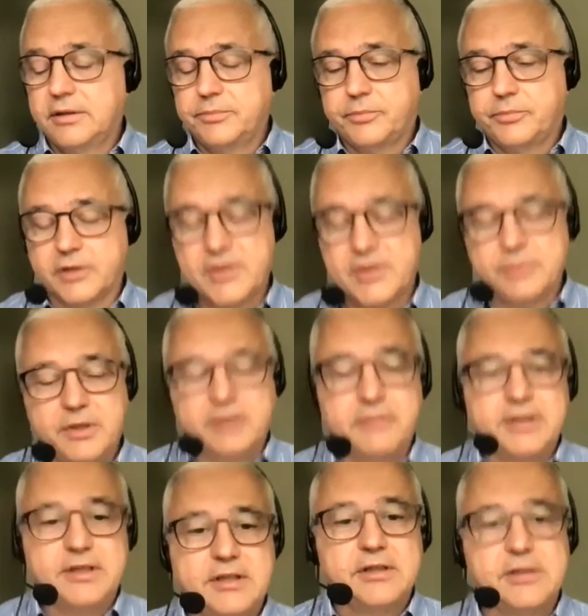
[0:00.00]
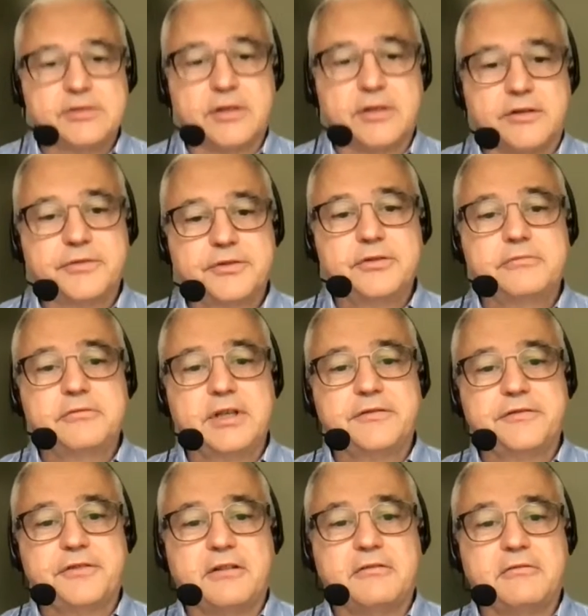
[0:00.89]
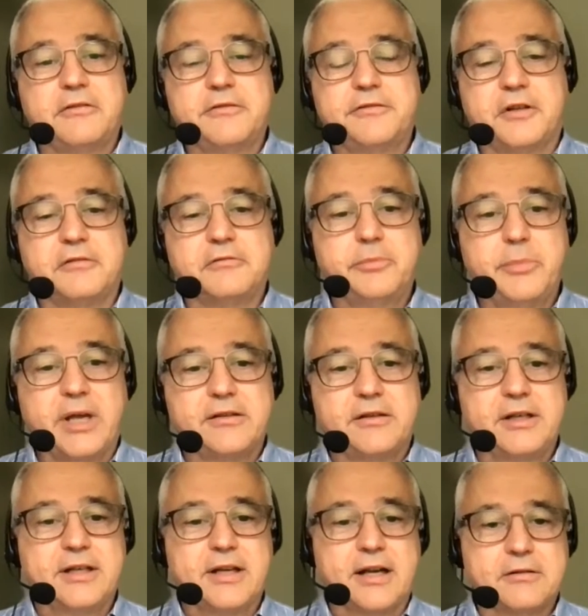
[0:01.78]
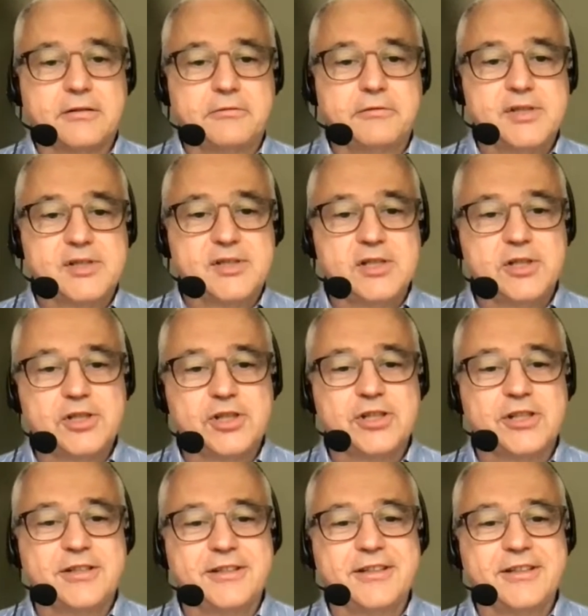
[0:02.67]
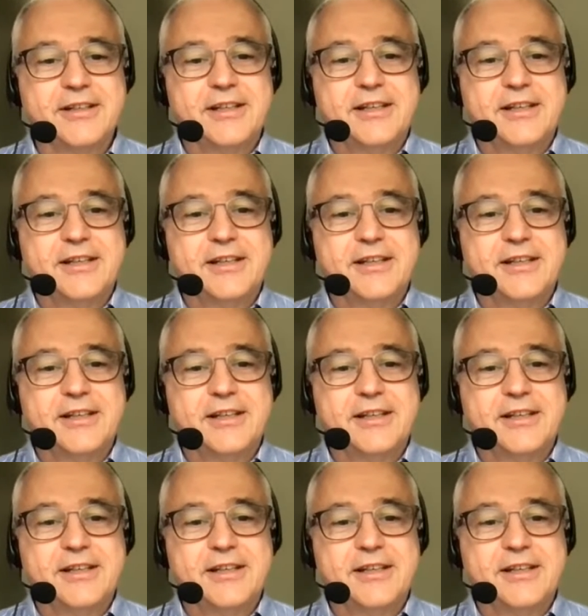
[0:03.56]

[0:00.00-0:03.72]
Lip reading: possibilities of doing volumetric acquisition